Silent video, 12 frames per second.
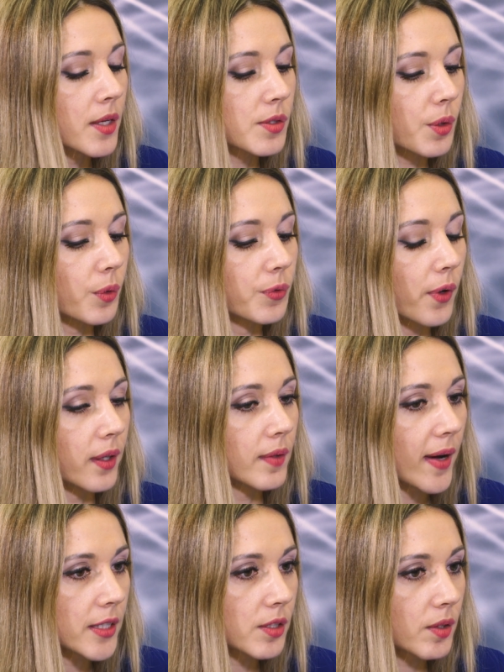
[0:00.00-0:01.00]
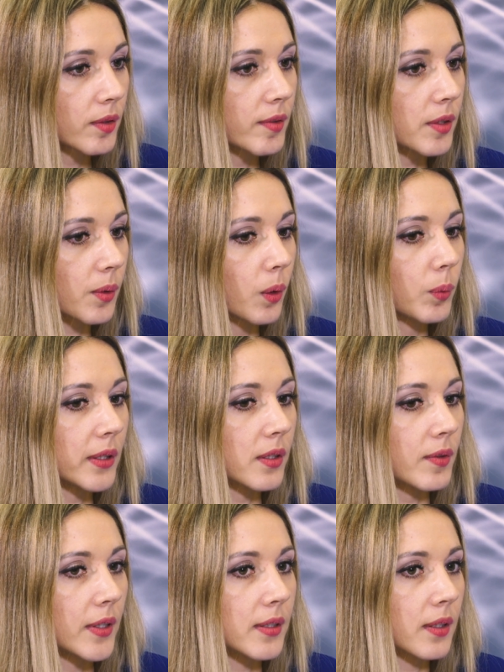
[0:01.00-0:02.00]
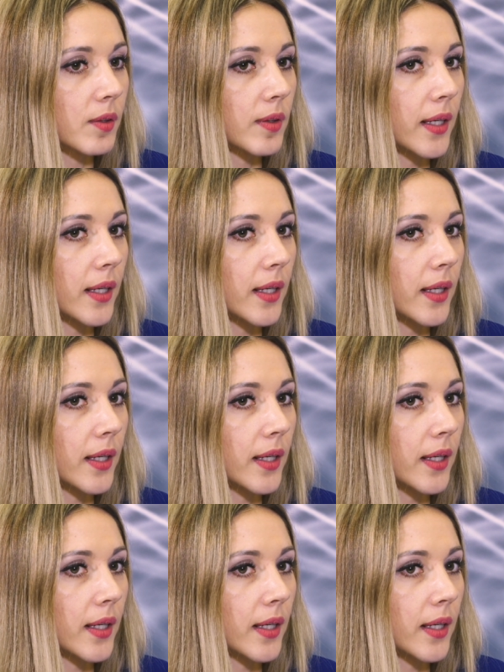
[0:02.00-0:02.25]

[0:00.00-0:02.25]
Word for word: So for an investor, there is always a risk